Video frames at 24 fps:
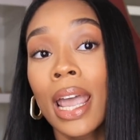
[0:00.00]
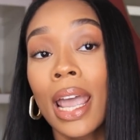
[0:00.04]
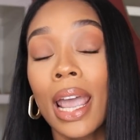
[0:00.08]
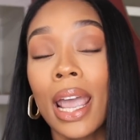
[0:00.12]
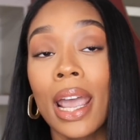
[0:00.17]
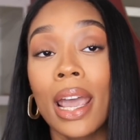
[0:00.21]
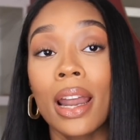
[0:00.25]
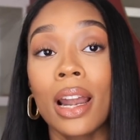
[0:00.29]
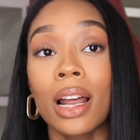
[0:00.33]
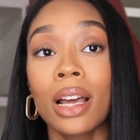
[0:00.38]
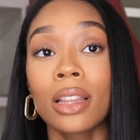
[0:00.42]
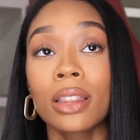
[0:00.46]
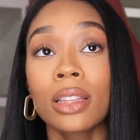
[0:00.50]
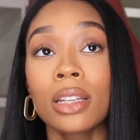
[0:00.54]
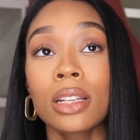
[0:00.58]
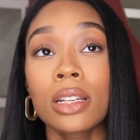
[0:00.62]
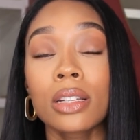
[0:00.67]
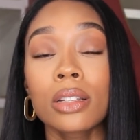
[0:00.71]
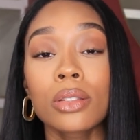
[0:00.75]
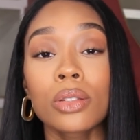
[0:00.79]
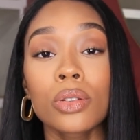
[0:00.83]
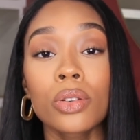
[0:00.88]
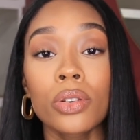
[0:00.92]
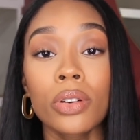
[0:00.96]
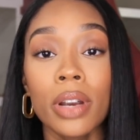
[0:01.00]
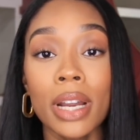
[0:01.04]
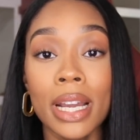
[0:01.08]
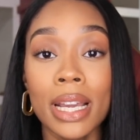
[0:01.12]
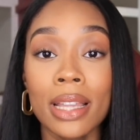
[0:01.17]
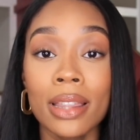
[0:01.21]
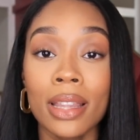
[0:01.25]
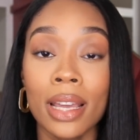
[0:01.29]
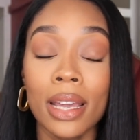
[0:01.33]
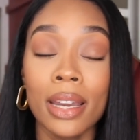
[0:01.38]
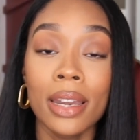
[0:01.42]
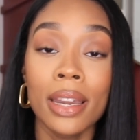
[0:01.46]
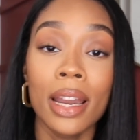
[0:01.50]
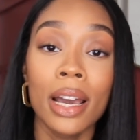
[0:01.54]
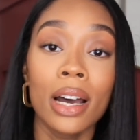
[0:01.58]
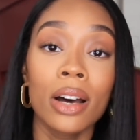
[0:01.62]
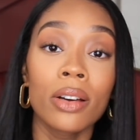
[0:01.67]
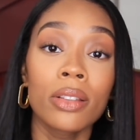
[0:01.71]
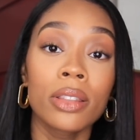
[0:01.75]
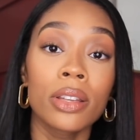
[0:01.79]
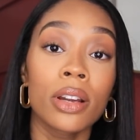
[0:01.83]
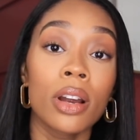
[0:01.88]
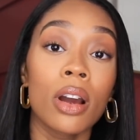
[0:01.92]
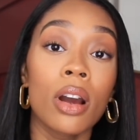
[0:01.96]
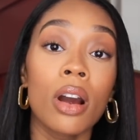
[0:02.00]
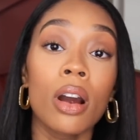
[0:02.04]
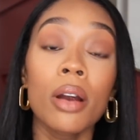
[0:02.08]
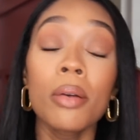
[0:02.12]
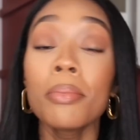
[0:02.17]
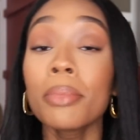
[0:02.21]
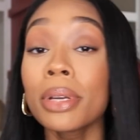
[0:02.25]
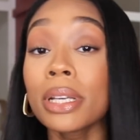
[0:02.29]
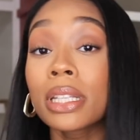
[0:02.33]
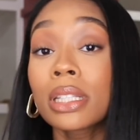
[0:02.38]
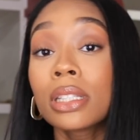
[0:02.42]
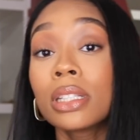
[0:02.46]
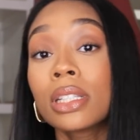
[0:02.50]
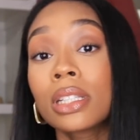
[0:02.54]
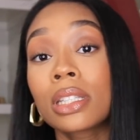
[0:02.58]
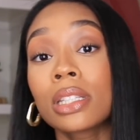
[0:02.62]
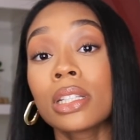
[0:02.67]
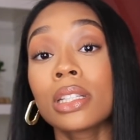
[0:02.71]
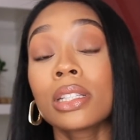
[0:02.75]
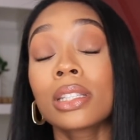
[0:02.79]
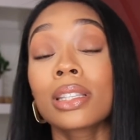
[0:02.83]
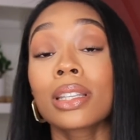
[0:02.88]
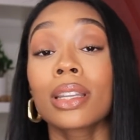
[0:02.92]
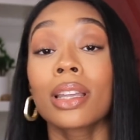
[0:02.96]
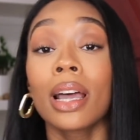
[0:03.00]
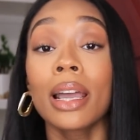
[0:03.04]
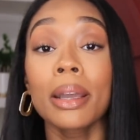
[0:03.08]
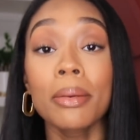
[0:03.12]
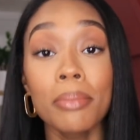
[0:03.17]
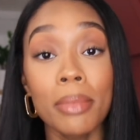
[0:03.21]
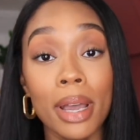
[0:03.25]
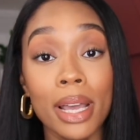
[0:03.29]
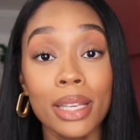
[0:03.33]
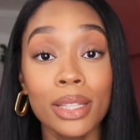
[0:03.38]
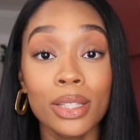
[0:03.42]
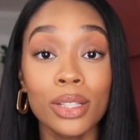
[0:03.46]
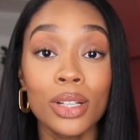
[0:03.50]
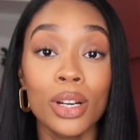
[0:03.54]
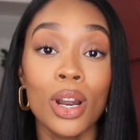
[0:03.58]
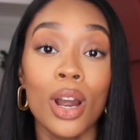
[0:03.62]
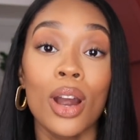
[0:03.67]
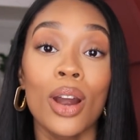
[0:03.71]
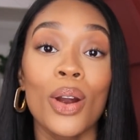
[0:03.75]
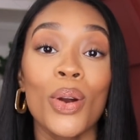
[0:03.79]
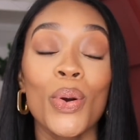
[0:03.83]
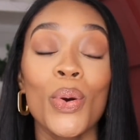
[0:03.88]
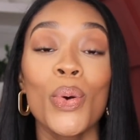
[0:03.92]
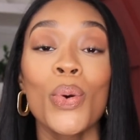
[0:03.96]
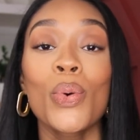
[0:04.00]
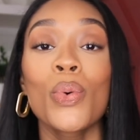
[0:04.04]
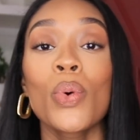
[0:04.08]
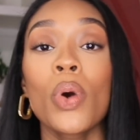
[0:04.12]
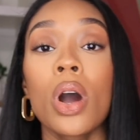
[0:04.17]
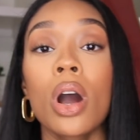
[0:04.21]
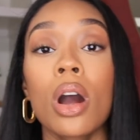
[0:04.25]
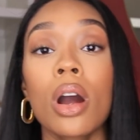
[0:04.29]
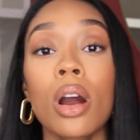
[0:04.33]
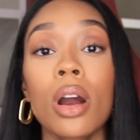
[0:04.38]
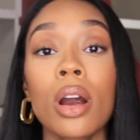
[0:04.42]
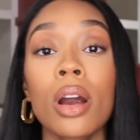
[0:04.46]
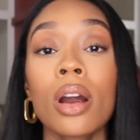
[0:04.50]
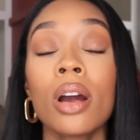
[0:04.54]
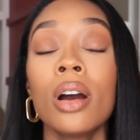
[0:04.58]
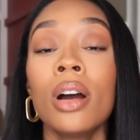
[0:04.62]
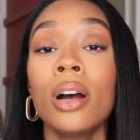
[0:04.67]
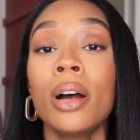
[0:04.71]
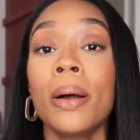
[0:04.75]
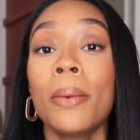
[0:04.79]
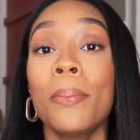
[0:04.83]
And I think it's great that now there are businesses like MasterCard who are